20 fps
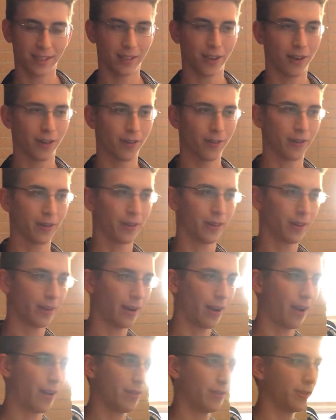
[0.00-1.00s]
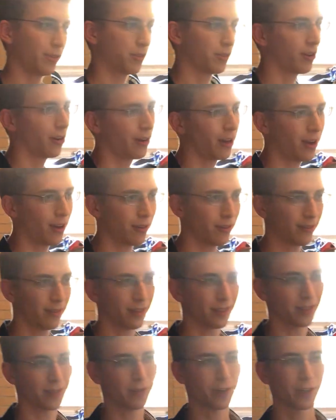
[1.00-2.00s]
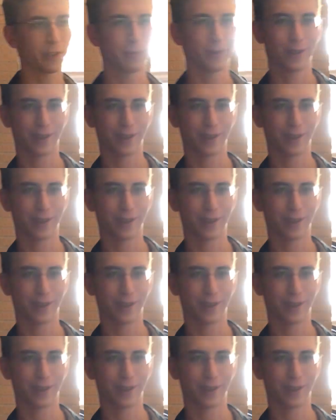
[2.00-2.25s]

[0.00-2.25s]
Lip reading: you start out as a freshman,